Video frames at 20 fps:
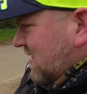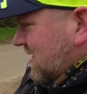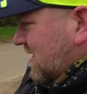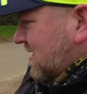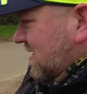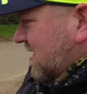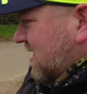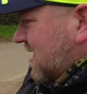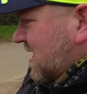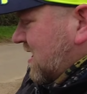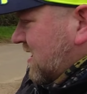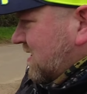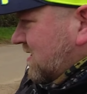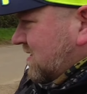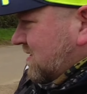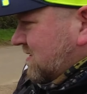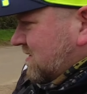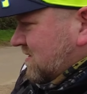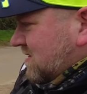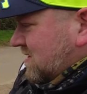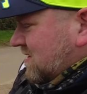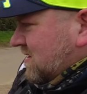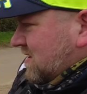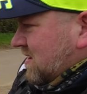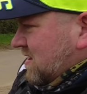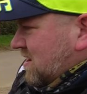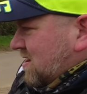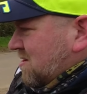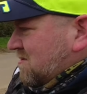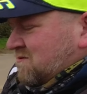and uh,
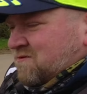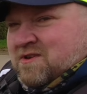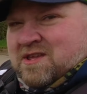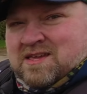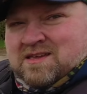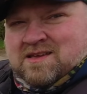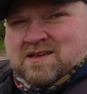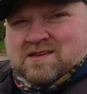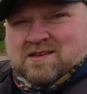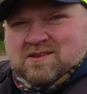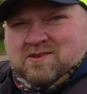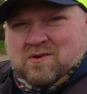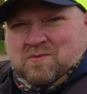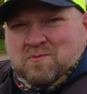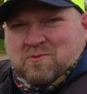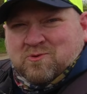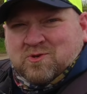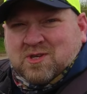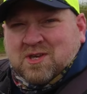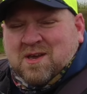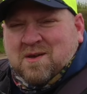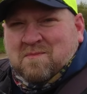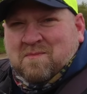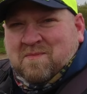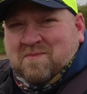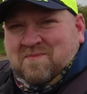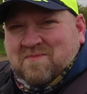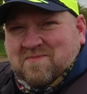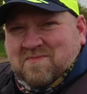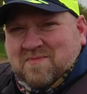hopefully a lot more to come.
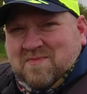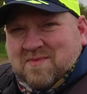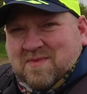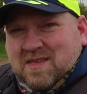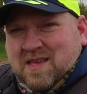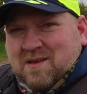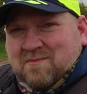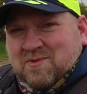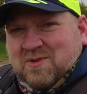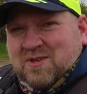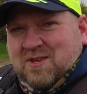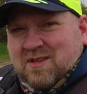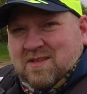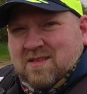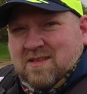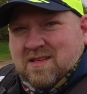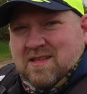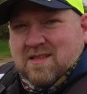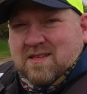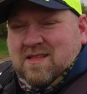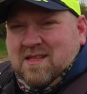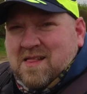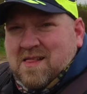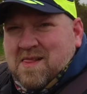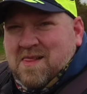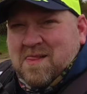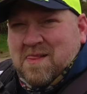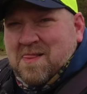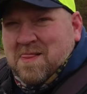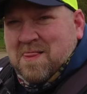Absolutely. Well, I was
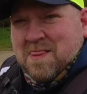thinking